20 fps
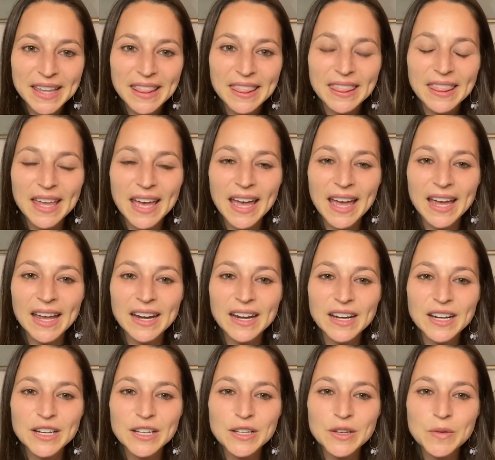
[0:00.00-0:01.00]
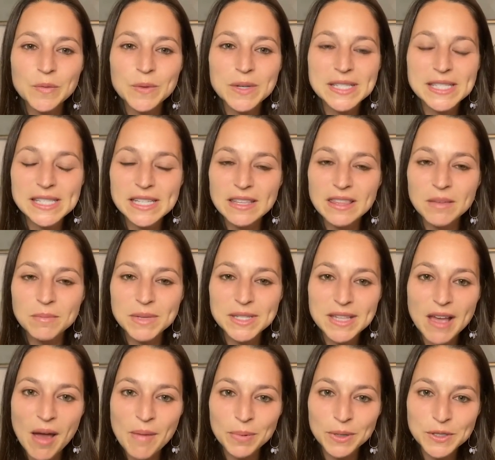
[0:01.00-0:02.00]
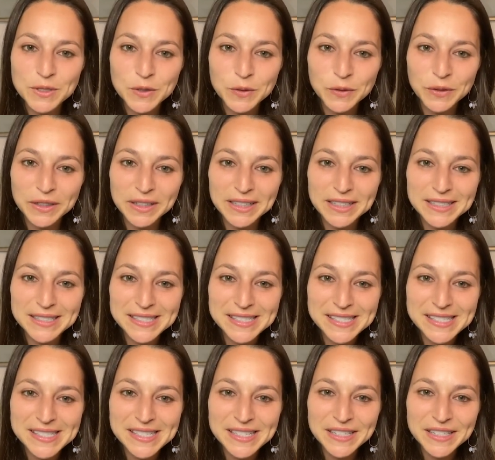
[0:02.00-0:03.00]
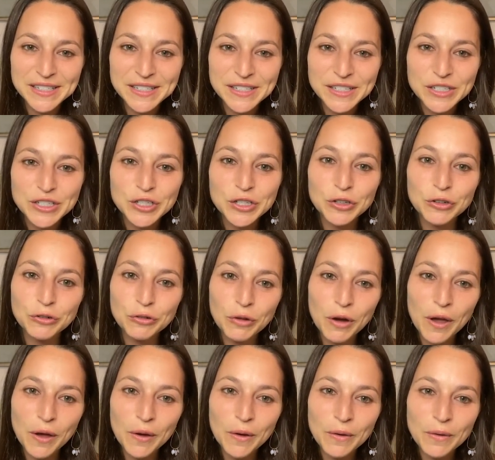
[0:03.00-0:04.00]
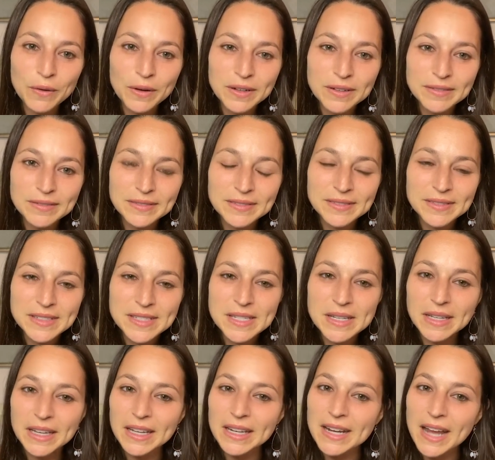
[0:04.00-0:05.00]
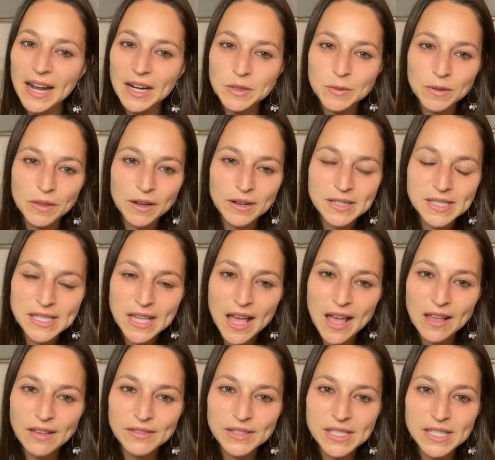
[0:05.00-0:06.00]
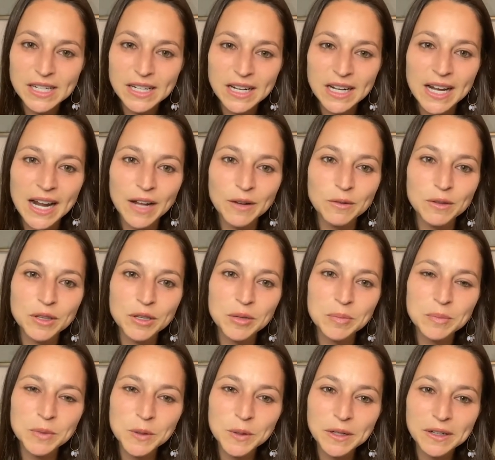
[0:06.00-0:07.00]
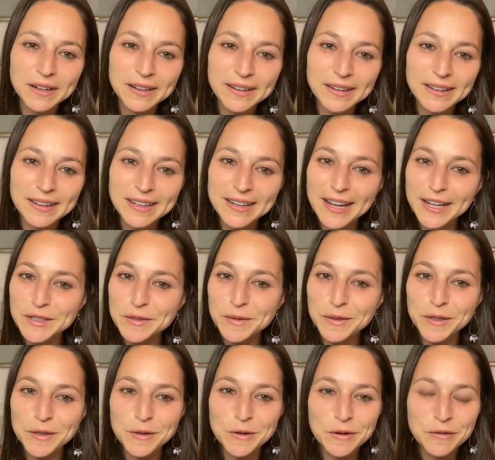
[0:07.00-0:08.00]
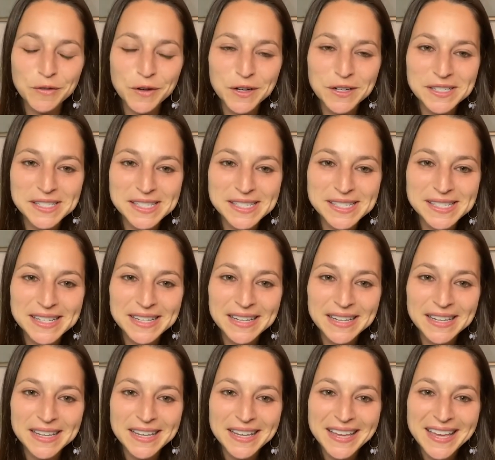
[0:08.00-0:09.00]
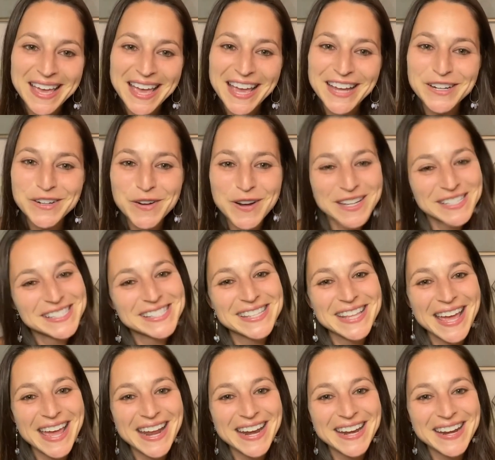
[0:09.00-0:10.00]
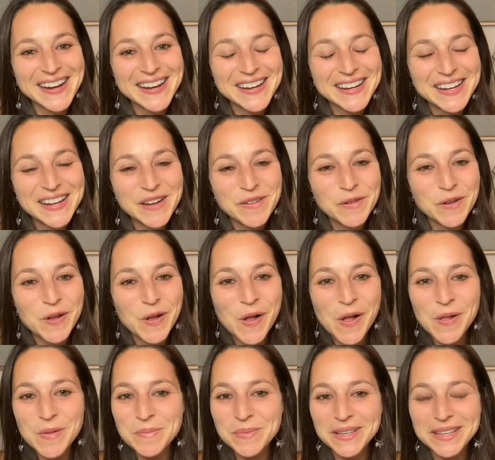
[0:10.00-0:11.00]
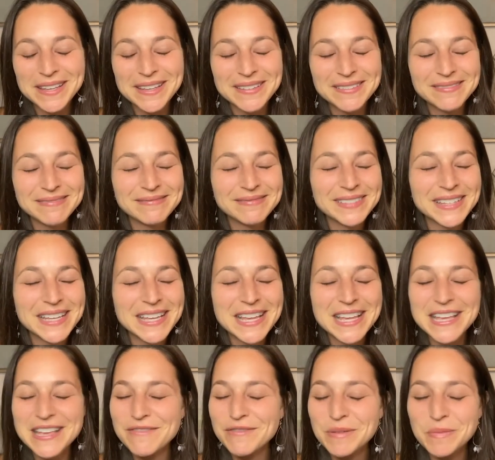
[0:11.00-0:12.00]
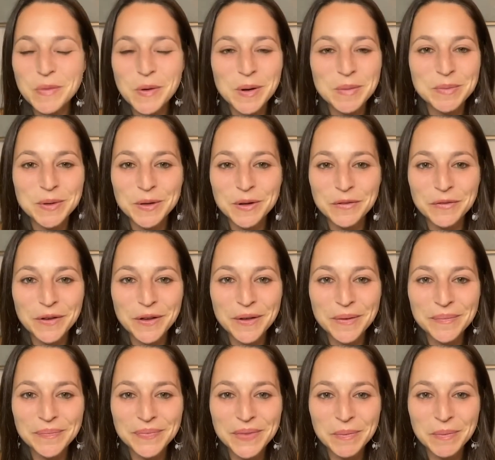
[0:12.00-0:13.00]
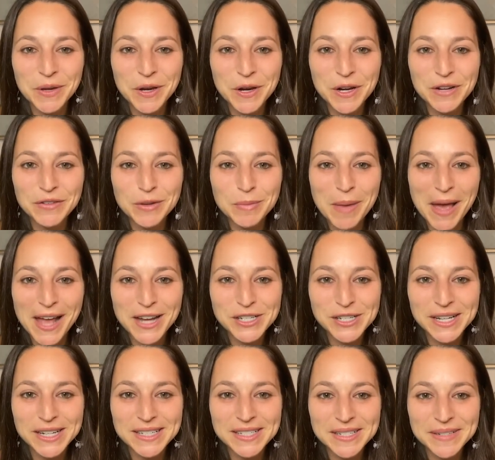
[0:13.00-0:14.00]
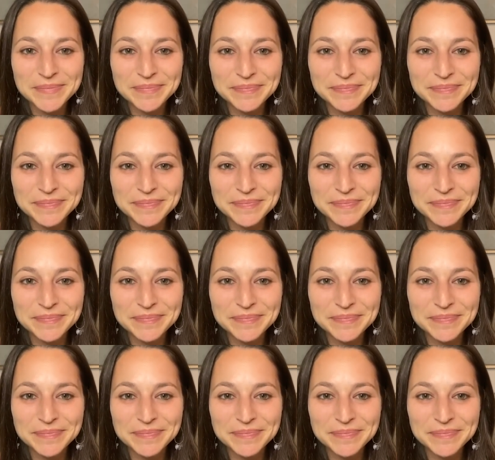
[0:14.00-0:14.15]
that we see them as opportunities to grow, to connect with ourselves, to connect with community, connect with the universe, and trust that it will all be even more beautiful than we could have imagined.